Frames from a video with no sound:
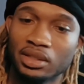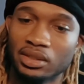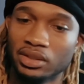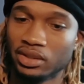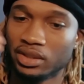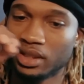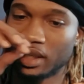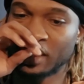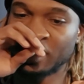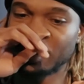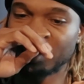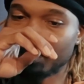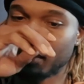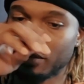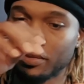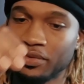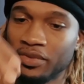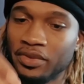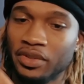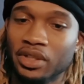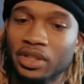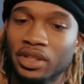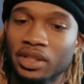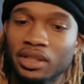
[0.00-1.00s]
You got your
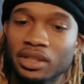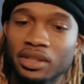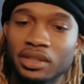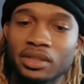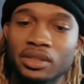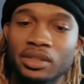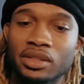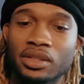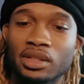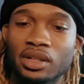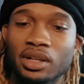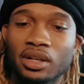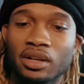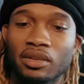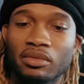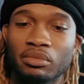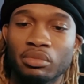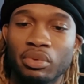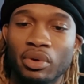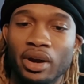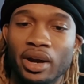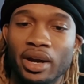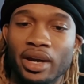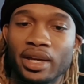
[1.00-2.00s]
foot of
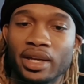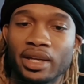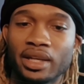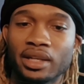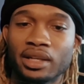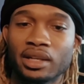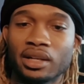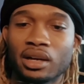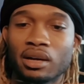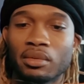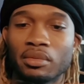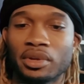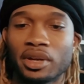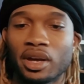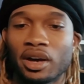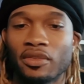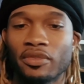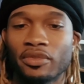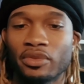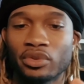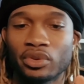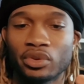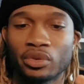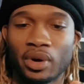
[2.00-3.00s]
braid coming
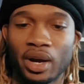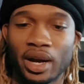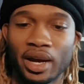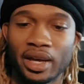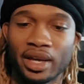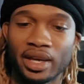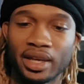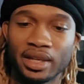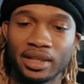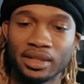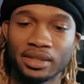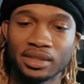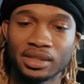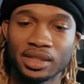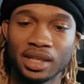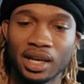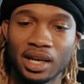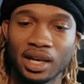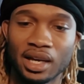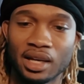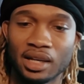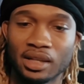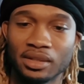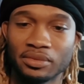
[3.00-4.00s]
off on the right hand
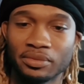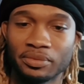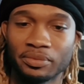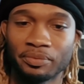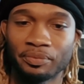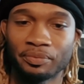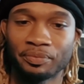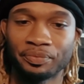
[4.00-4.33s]
side.